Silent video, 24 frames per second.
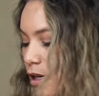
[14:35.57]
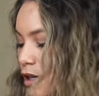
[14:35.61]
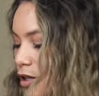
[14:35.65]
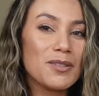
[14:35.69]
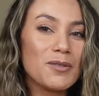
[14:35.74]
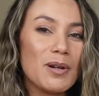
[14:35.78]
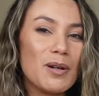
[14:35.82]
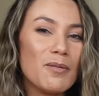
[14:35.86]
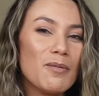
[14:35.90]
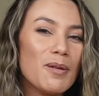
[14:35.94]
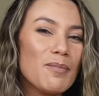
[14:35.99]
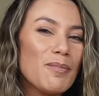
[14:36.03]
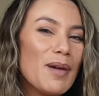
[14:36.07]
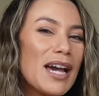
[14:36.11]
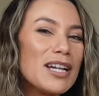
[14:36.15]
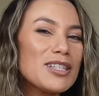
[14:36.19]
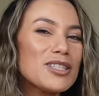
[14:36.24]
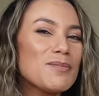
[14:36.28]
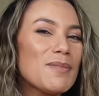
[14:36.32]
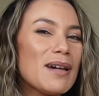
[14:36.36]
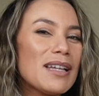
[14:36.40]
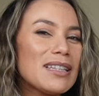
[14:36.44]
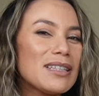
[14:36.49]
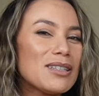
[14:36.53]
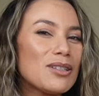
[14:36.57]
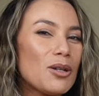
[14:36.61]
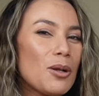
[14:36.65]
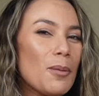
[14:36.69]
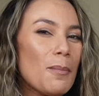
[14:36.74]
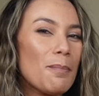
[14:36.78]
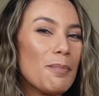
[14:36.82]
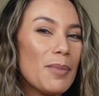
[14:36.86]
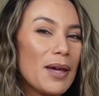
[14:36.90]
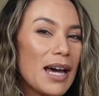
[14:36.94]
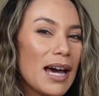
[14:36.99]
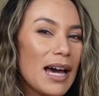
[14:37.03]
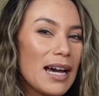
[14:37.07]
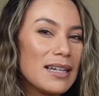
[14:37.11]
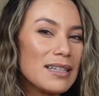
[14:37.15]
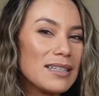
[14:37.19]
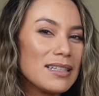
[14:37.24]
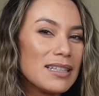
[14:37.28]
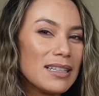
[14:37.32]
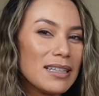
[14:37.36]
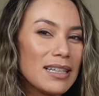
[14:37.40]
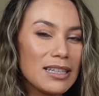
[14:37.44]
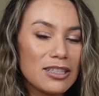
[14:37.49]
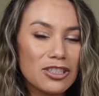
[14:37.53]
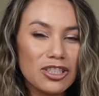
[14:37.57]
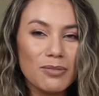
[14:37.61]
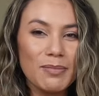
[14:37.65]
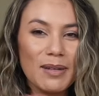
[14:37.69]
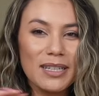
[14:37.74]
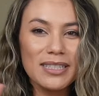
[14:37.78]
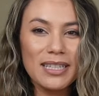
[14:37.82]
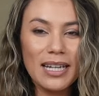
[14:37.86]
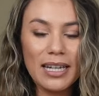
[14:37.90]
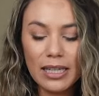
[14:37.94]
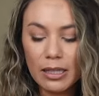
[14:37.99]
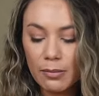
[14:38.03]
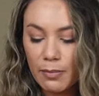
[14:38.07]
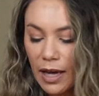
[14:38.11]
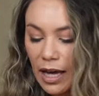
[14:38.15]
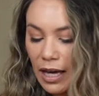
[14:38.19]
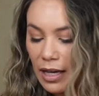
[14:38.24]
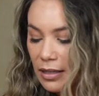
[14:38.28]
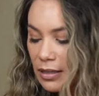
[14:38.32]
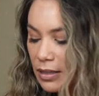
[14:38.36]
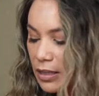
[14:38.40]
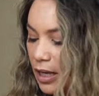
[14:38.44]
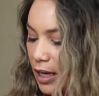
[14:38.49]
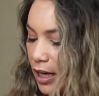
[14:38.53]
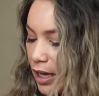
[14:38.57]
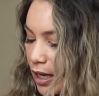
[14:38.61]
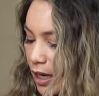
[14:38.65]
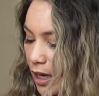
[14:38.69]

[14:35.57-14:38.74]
So I went back to my little bag collection, my tiny bags,